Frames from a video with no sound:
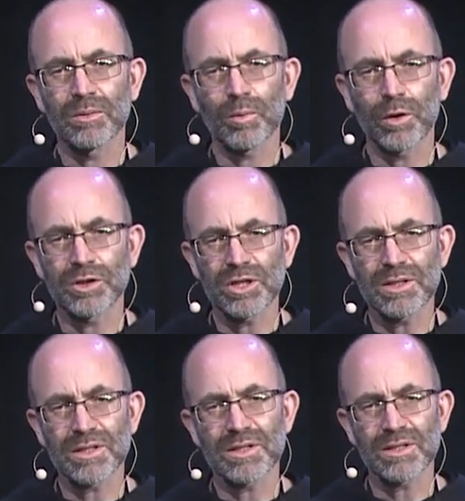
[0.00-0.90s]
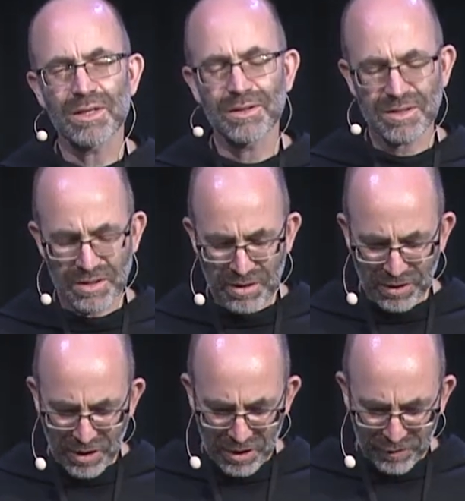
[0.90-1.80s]
where Jesus is in the
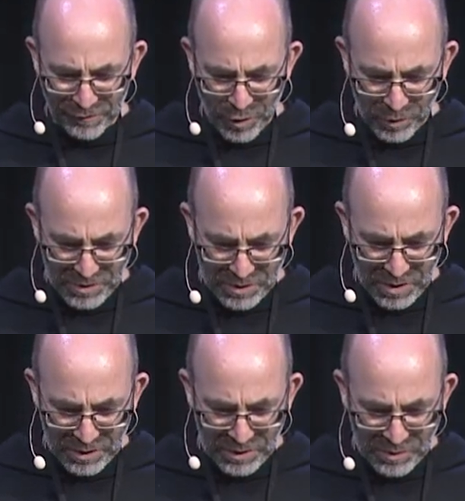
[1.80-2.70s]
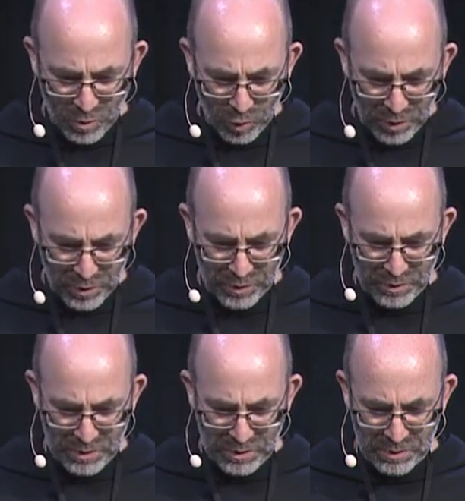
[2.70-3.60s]
synagogue, focus on his
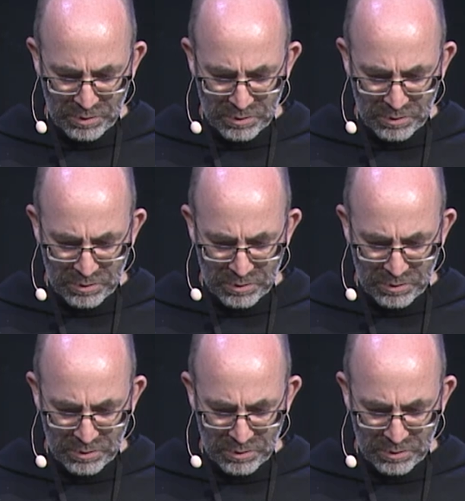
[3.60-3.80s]
words.